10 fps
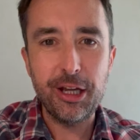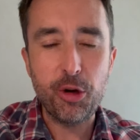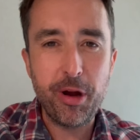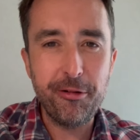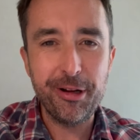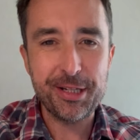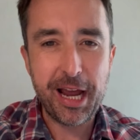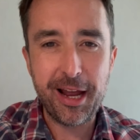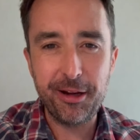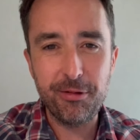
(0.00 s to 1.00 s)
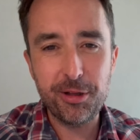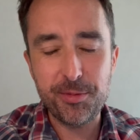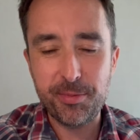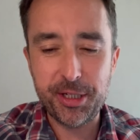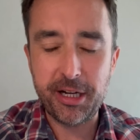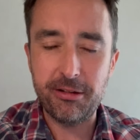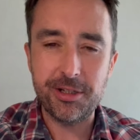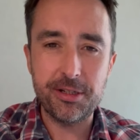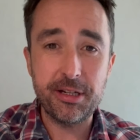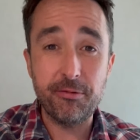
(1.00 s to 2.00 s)
Aquarius, hi, welcome to my channel.
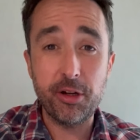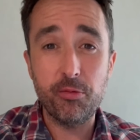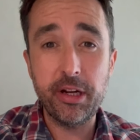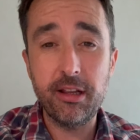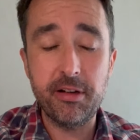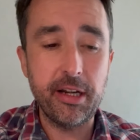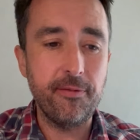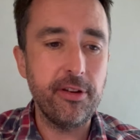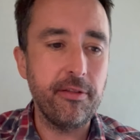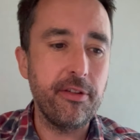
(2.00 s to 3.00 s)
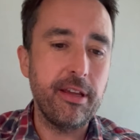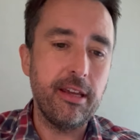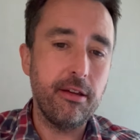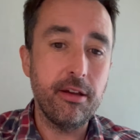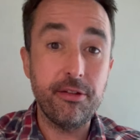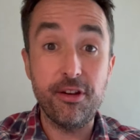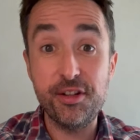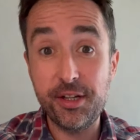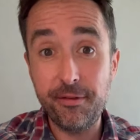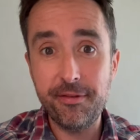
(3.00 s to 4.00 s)
So today we've got a weekly reading for you for the
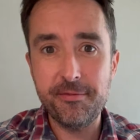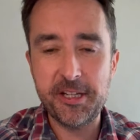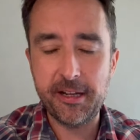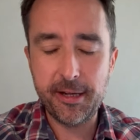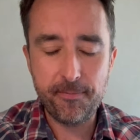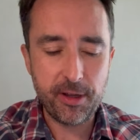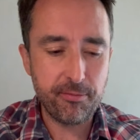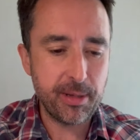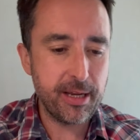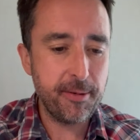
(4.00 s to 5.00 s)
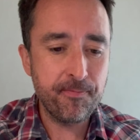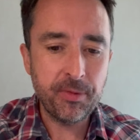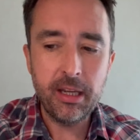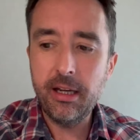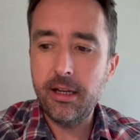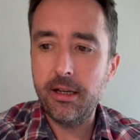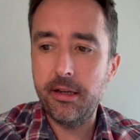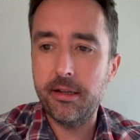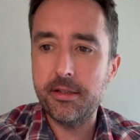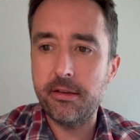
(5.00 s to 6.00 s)
30th today of May
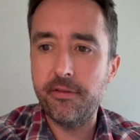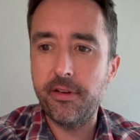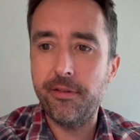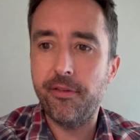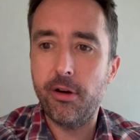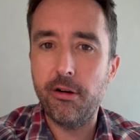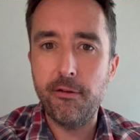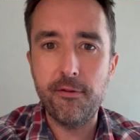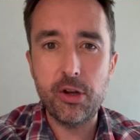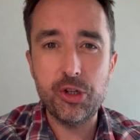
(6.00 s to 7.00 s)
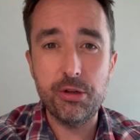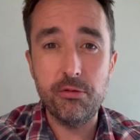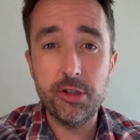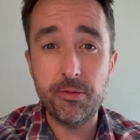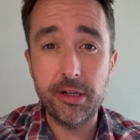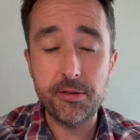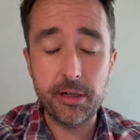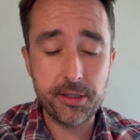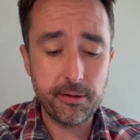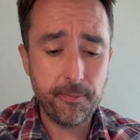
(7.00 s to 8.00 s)
to the 5th of June
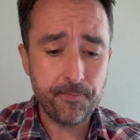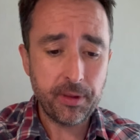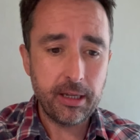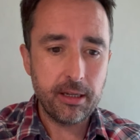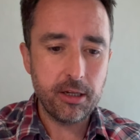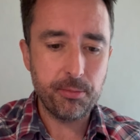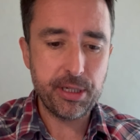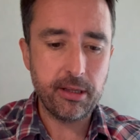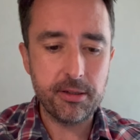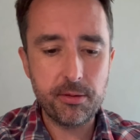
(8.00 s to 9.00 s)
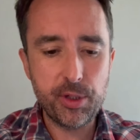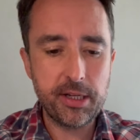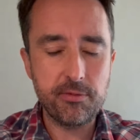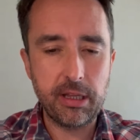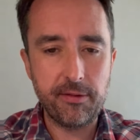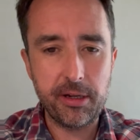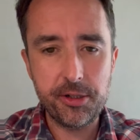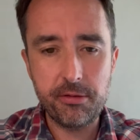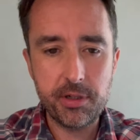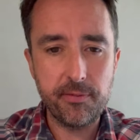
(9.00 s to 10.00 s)
2022. No particular subject will have an
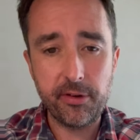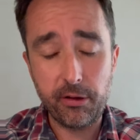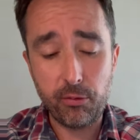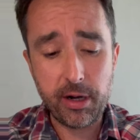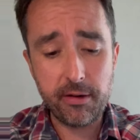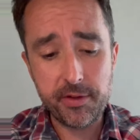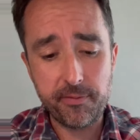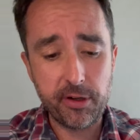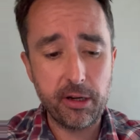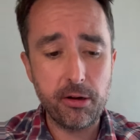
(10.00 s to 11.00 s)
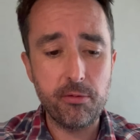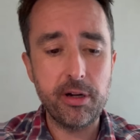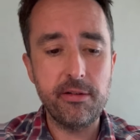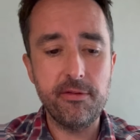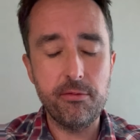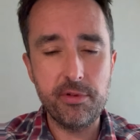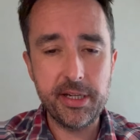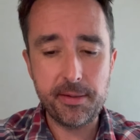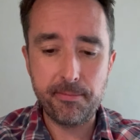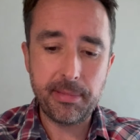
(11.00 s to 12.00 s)
issue, some of you are aware of, some of you are not aware of,
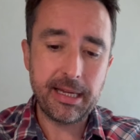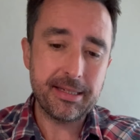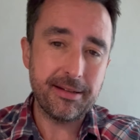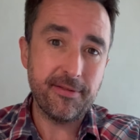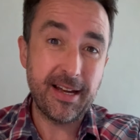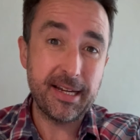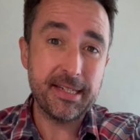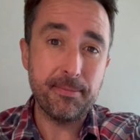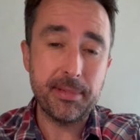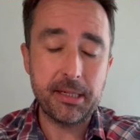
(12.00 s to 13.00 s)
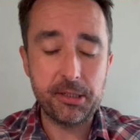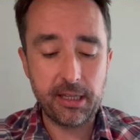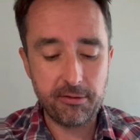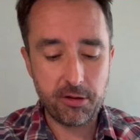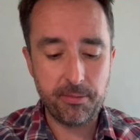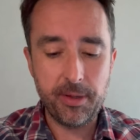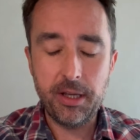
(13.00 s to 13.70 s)
recent past advice and potential outcome.